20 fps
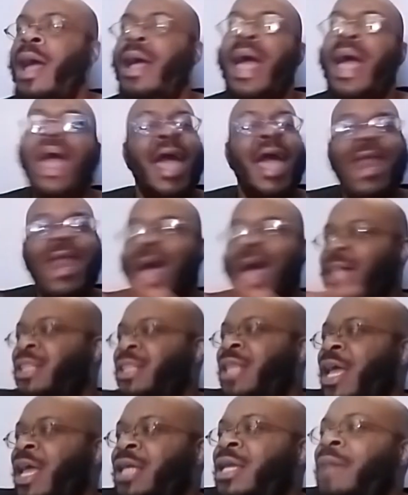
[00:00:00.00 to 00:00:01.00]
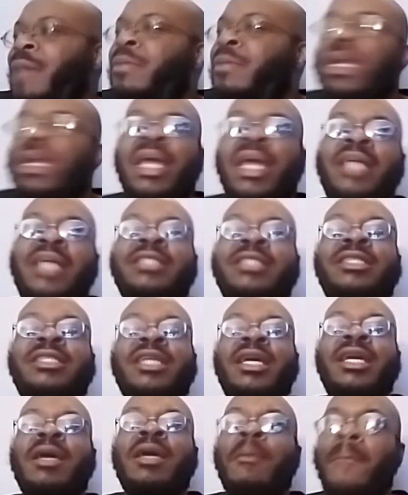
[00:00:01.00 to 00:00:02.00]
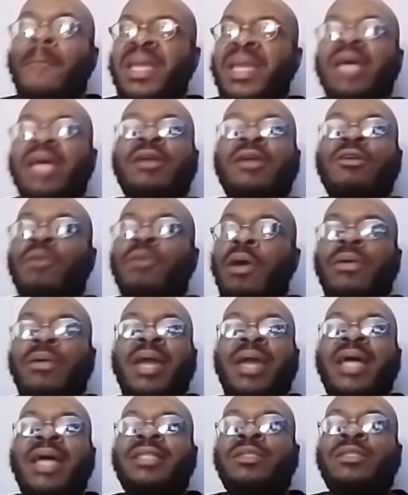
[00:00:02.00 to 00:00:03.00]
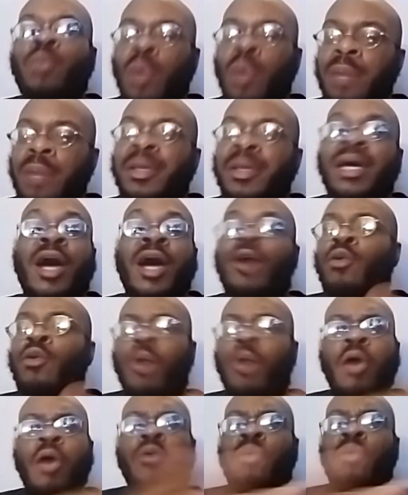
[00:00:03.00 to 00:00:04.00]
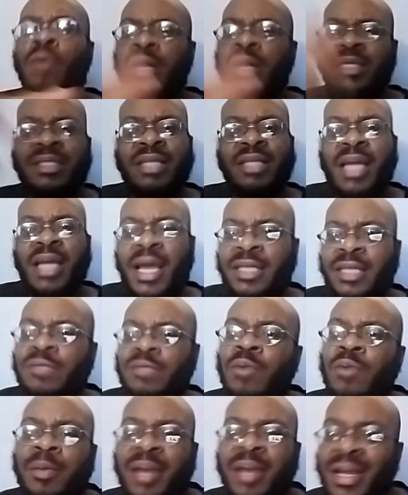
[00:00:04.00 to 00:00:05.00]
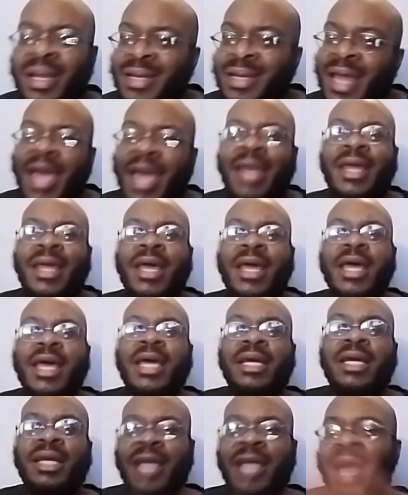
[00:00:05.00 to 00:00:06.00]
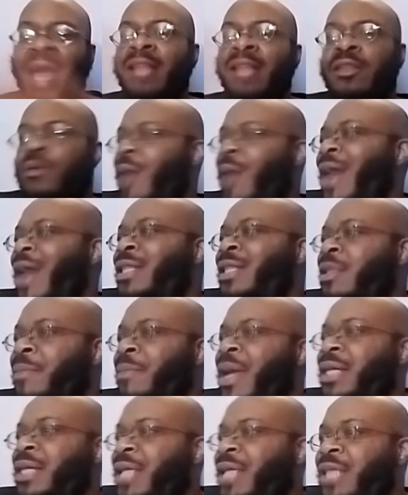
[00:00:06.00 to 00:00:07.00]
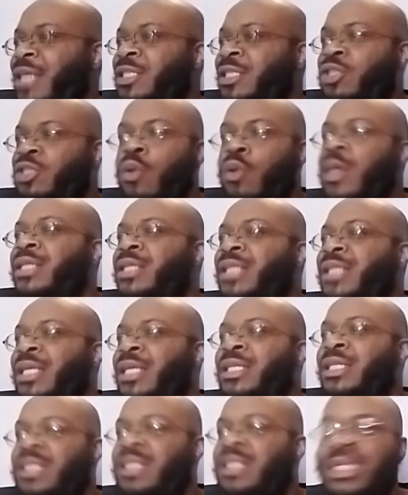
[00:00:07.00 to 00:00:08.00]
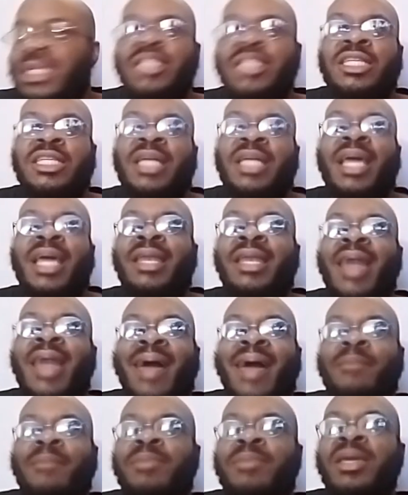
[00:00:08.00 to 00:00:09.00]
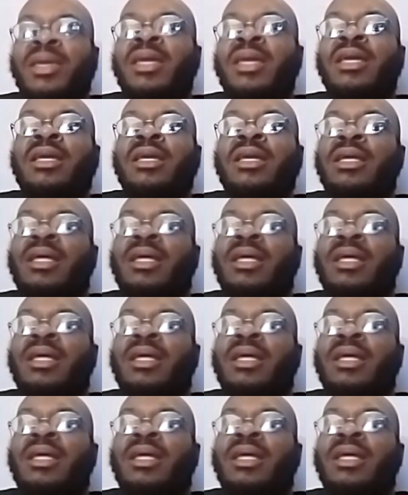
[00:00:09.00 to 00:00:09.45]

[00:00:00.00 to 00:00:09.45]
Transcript: And I think that Mackenzie, being a grown ass woman, a grown rusty ass woman at that, got the right to make that choice and decision and not be,